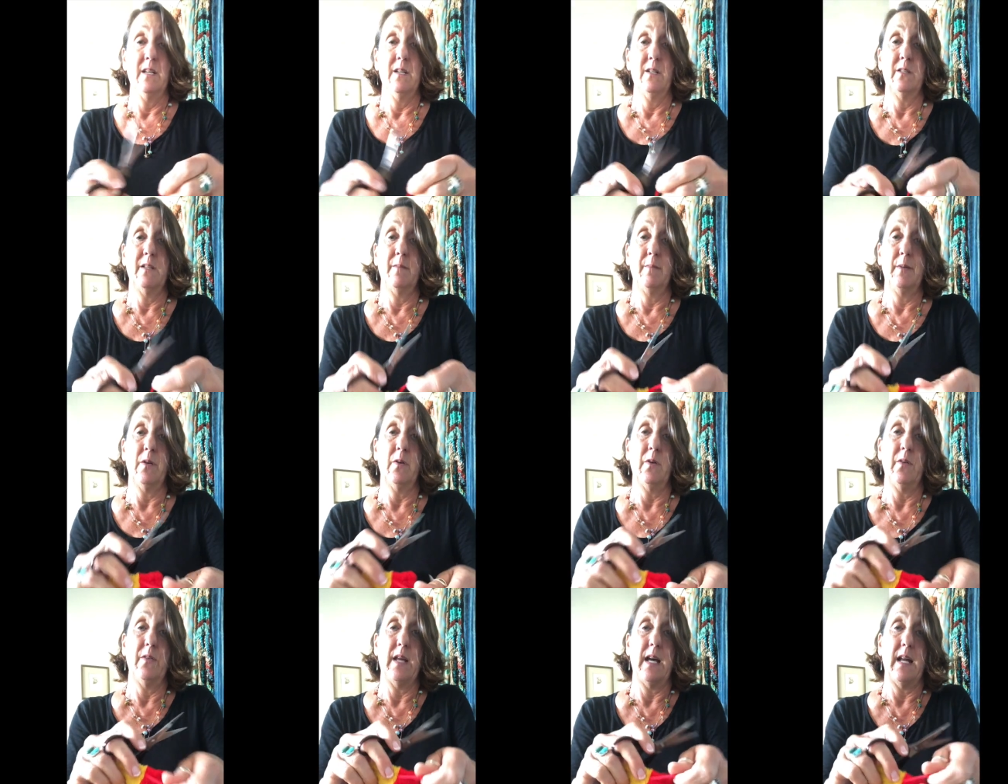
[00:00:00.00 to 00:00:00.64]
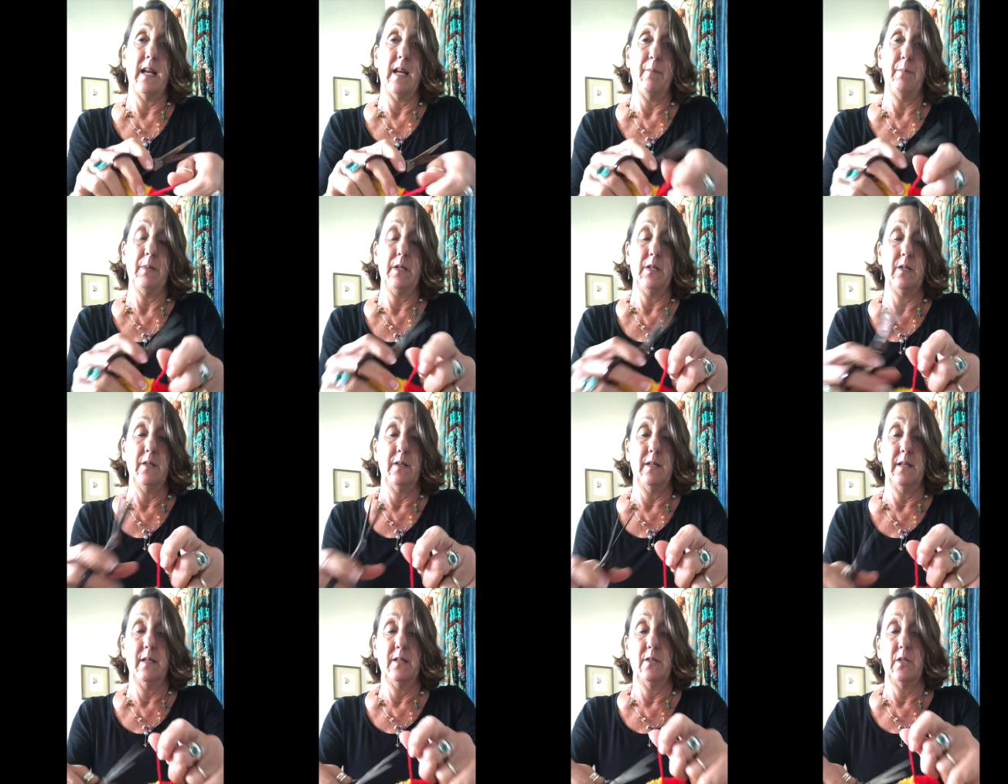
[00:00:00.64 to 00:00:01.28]
So let me hold that up and
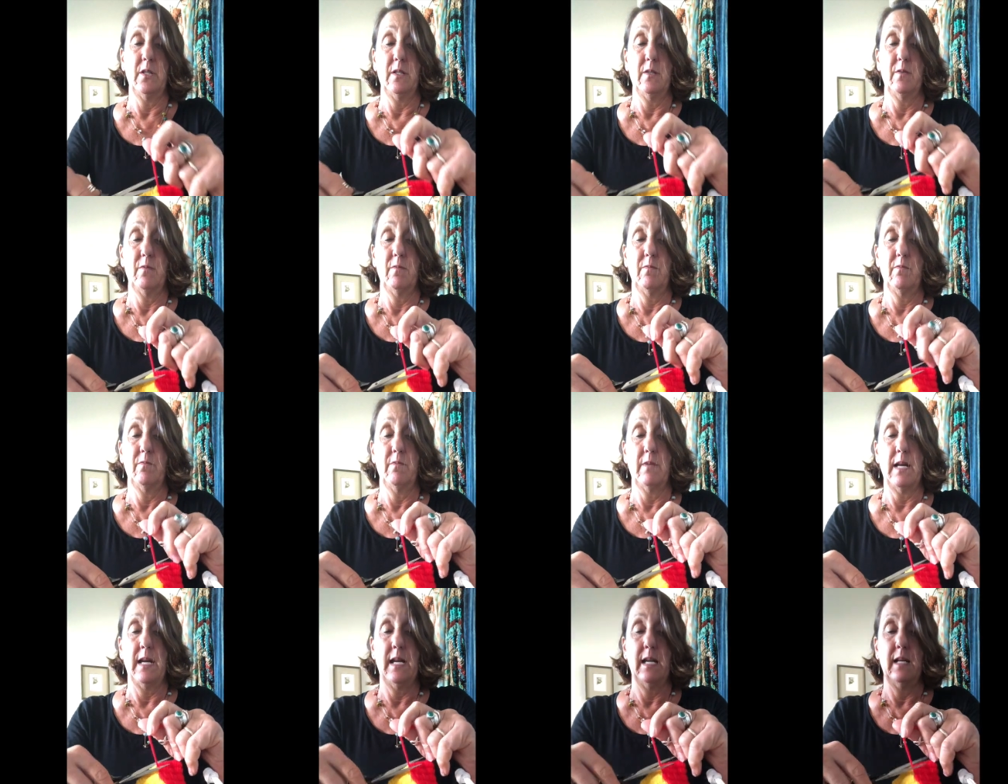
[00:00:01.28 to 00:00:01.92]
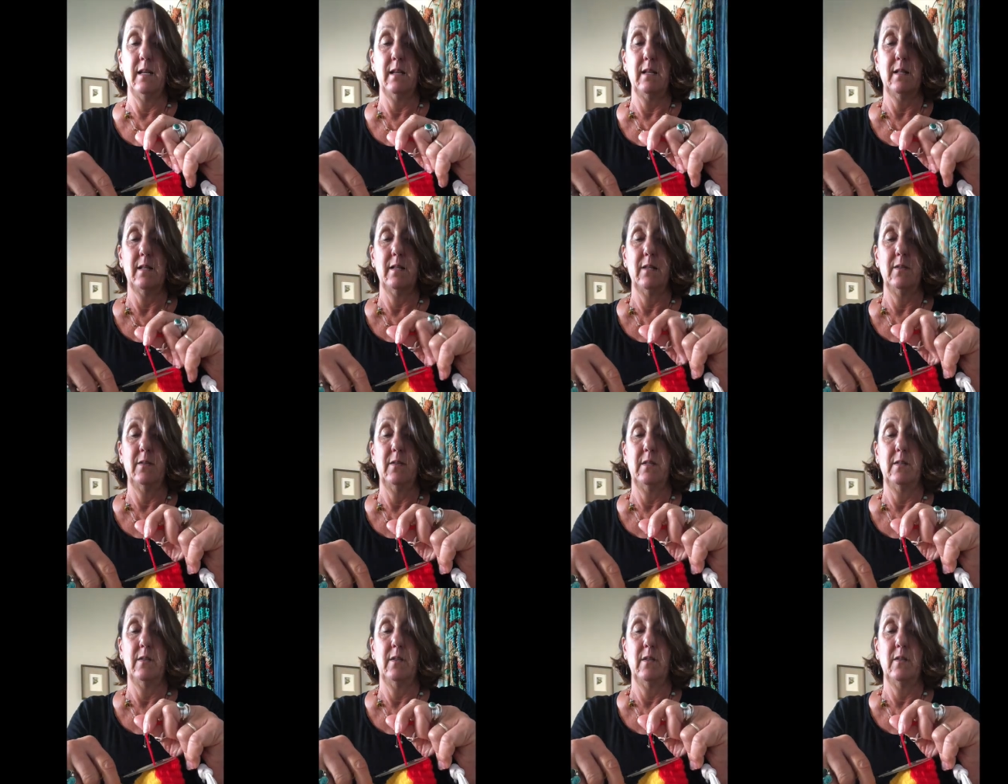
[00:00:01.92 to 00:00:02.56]
do it just right
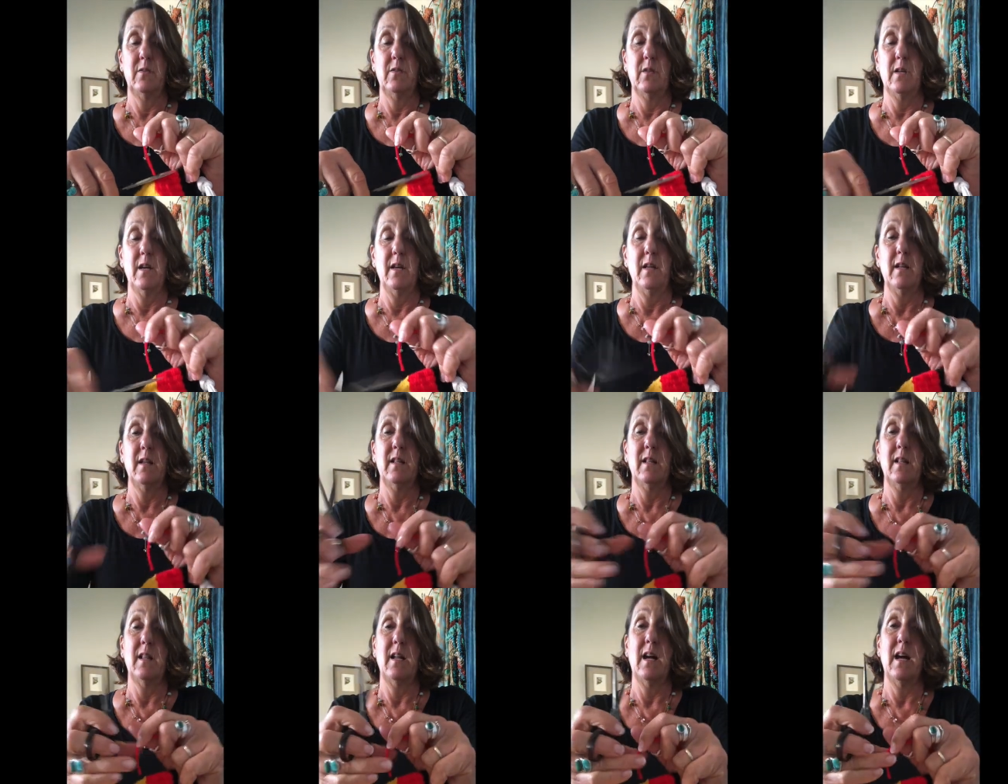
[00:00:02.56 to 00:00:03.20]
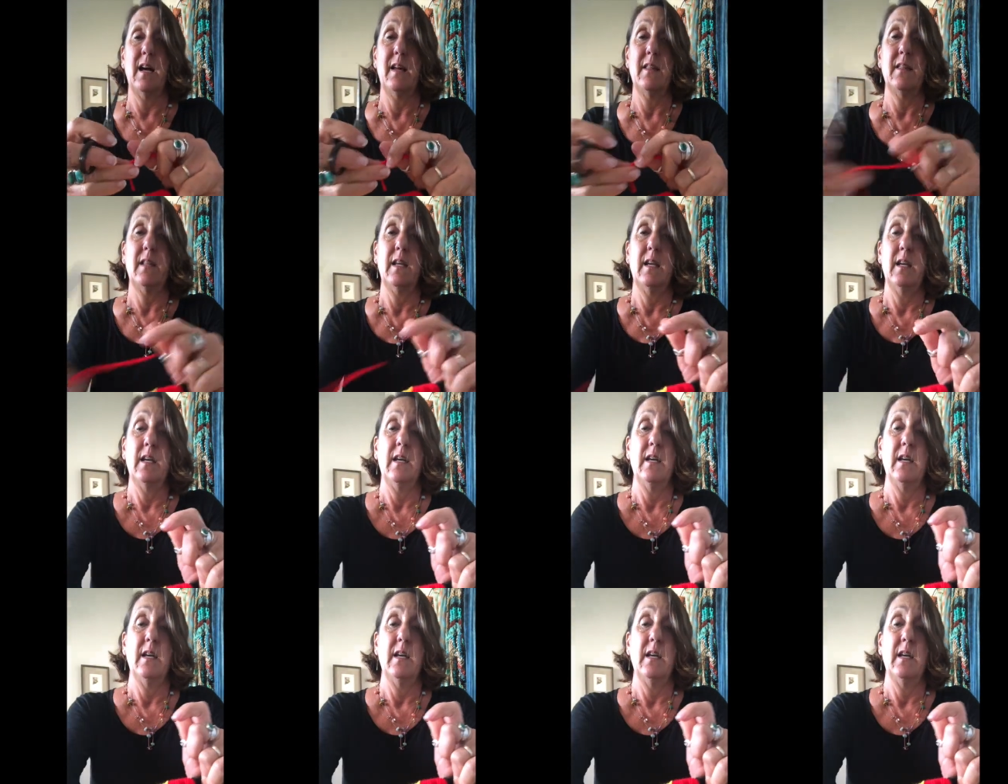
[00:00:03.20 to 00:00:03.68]
close to the cloth.